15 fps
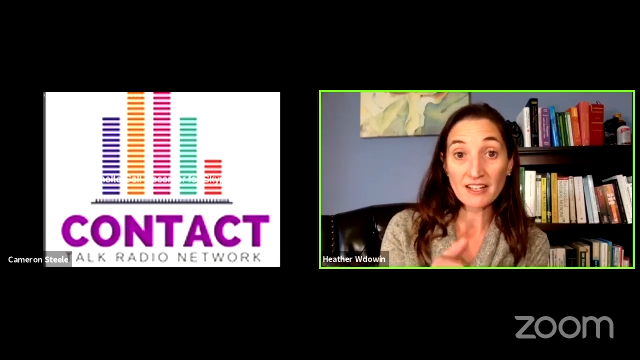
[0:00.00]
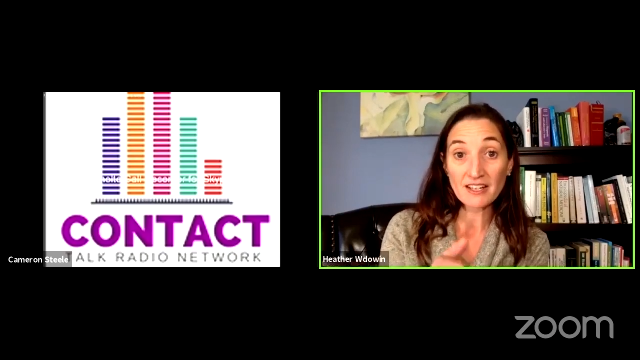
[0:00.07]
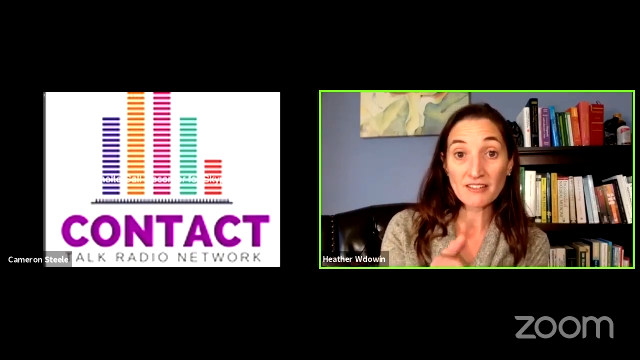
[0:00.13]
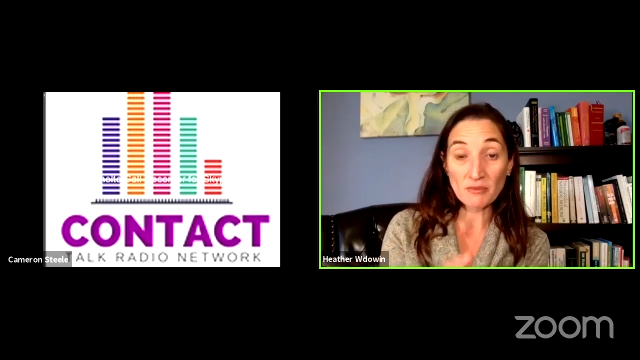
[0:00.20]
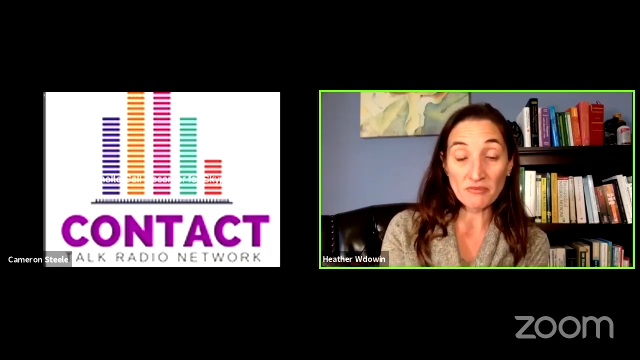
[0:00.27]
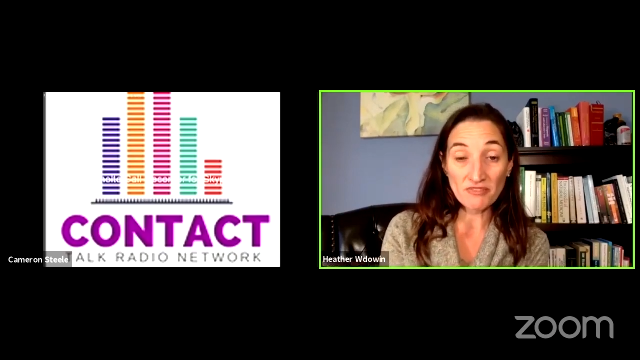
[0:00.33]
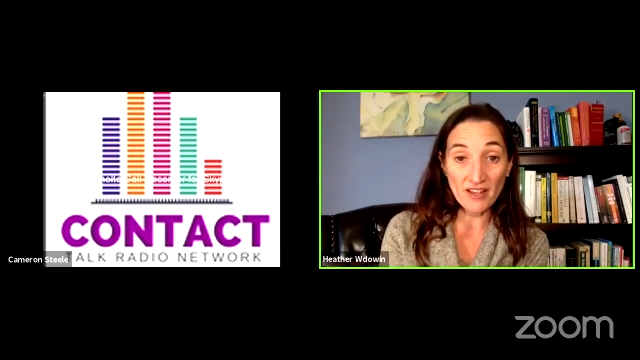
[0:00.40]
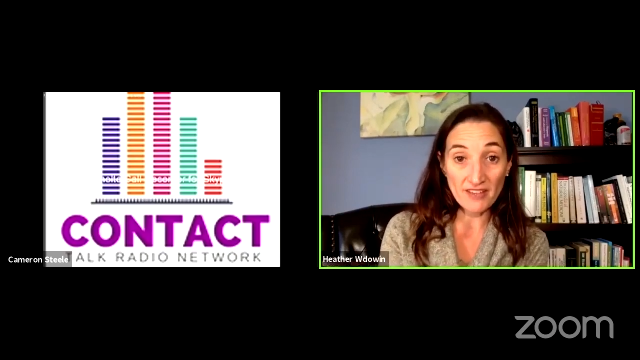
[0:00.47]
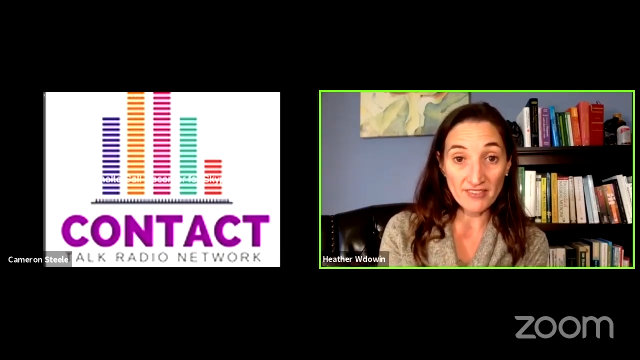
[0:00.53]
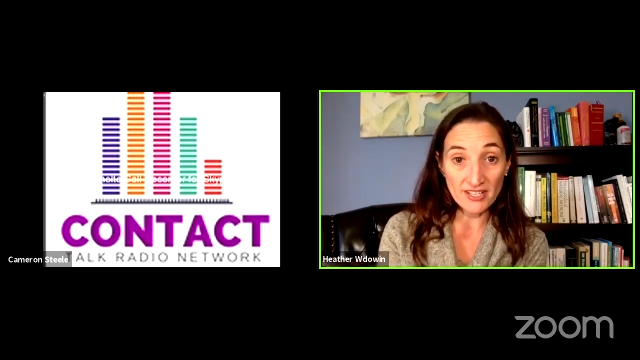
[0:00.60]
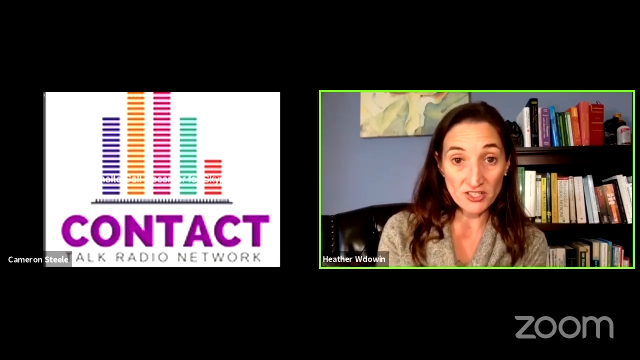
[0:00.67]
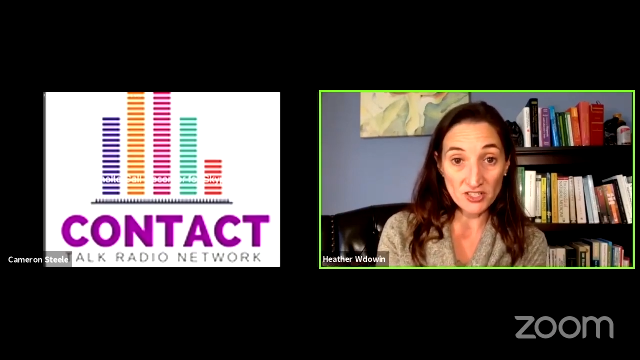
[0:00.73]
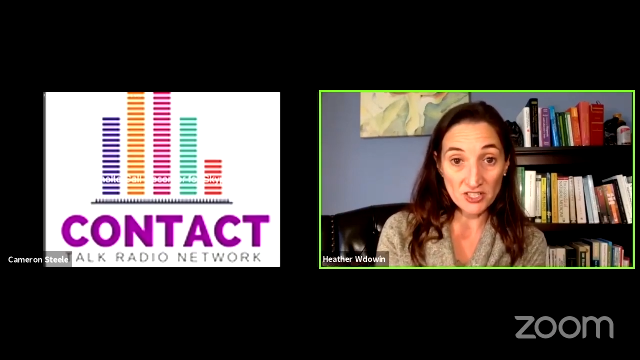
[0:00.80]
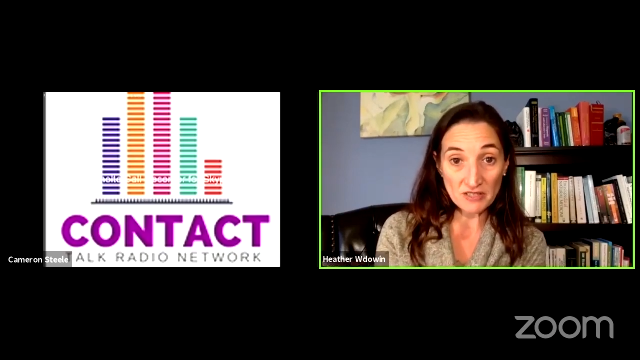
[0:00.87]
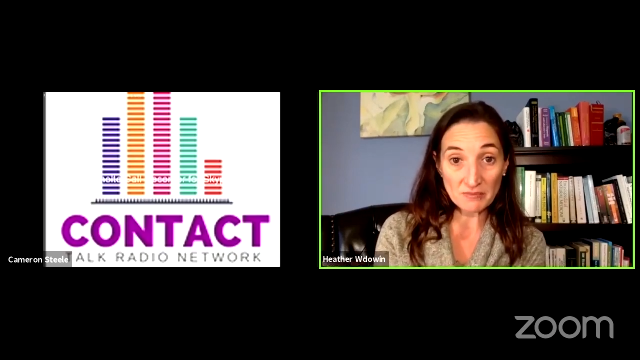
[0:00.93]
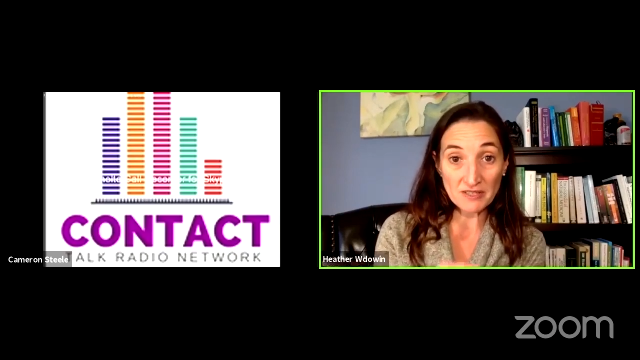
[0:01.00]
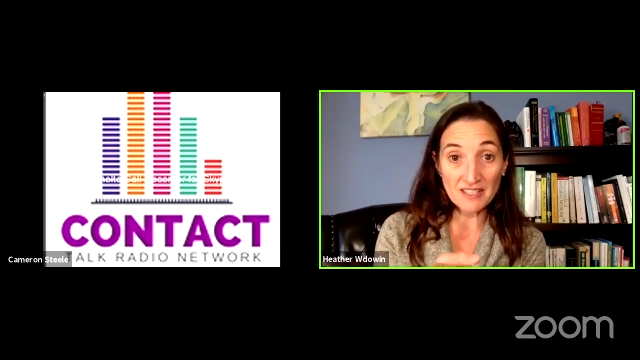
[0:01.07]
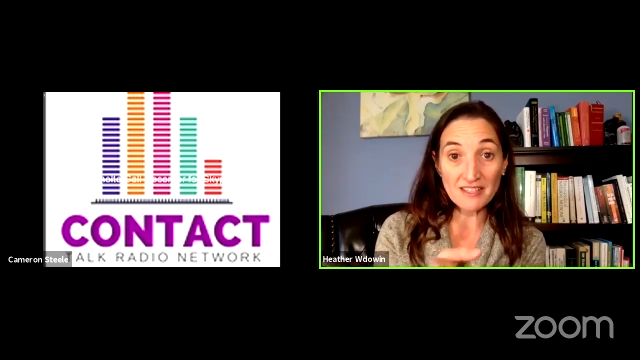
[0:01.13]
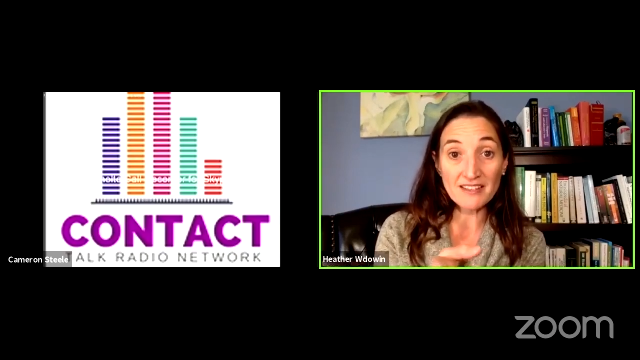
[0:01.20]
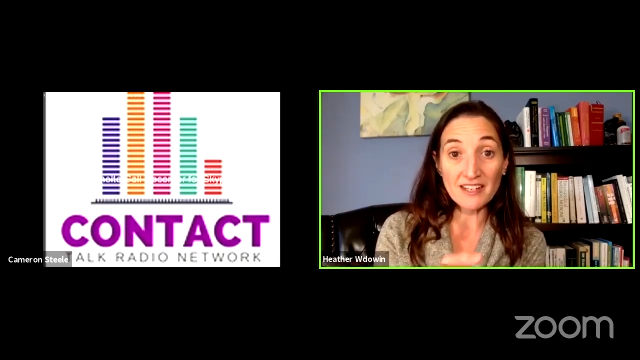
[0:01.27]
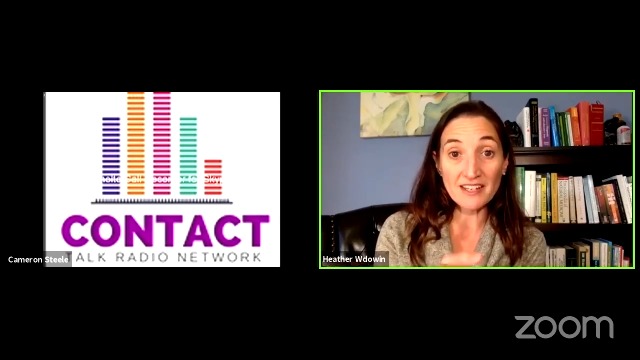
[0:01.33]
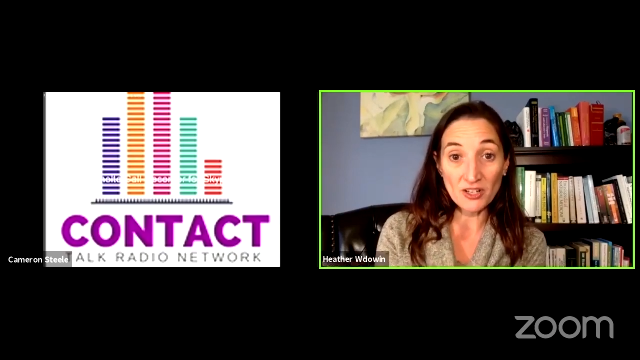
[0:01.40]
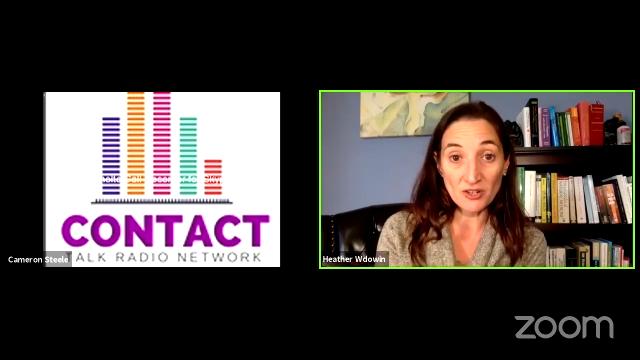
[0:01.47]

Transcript: From five H T P, then it